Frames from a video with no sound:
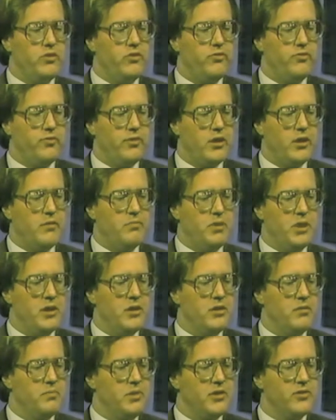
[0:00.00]
we've been
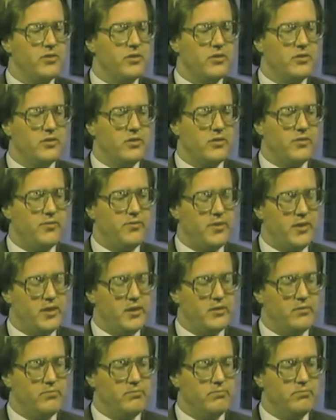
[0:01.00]
in the business
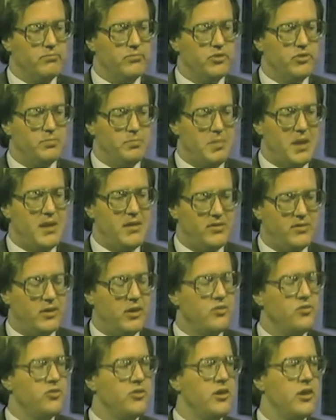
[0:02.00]
of space
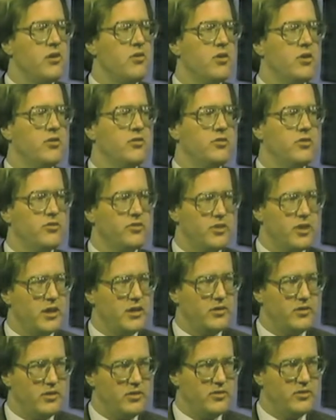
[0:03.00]
engineering since
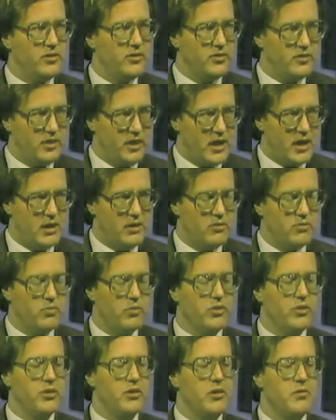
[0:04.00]
1968
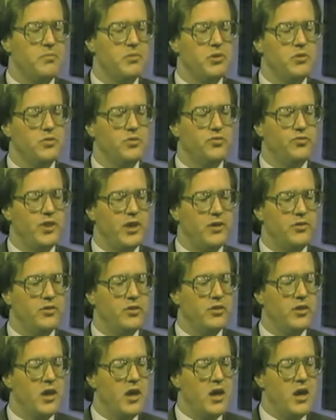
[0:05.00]
when the company was
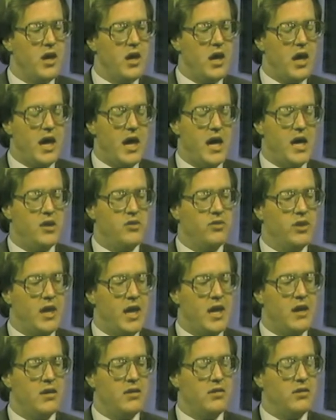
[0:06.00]
founded. And
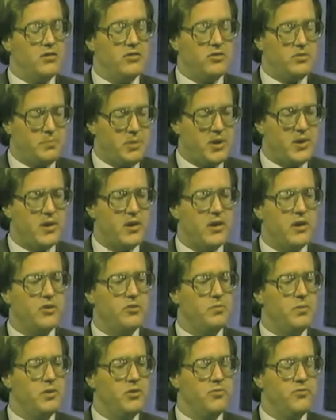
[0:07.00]
Spar
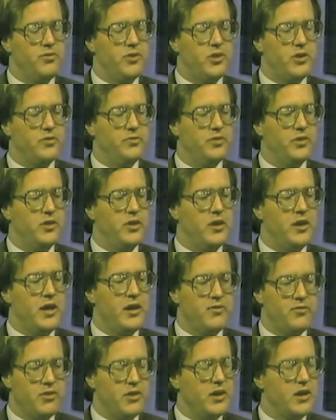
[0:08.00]
has been involved in
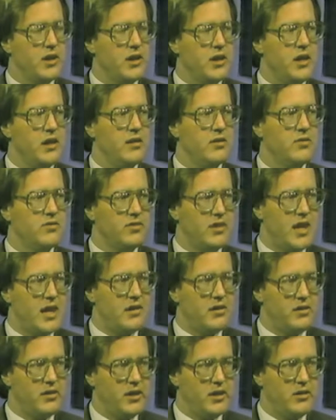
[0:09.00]
every Canadian
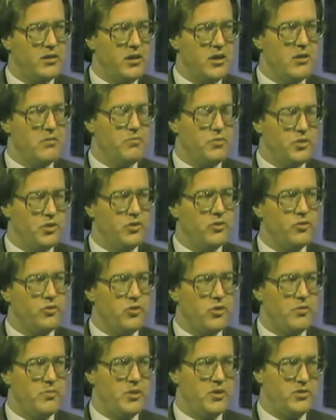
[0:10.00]
satellite put into
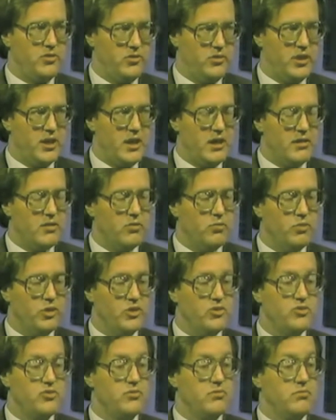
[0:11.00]
orbit to date,
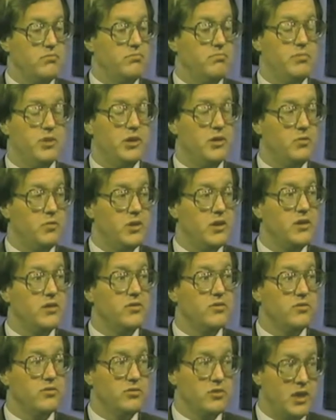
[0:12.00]
which, by the way,
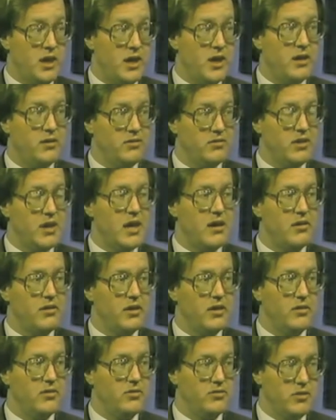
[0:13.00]
is 9
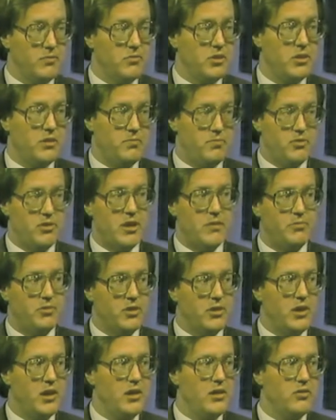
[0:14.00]
satellites, something that perhaps
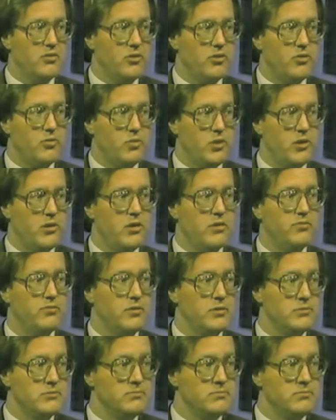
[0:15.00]
Canadians aren't aware of.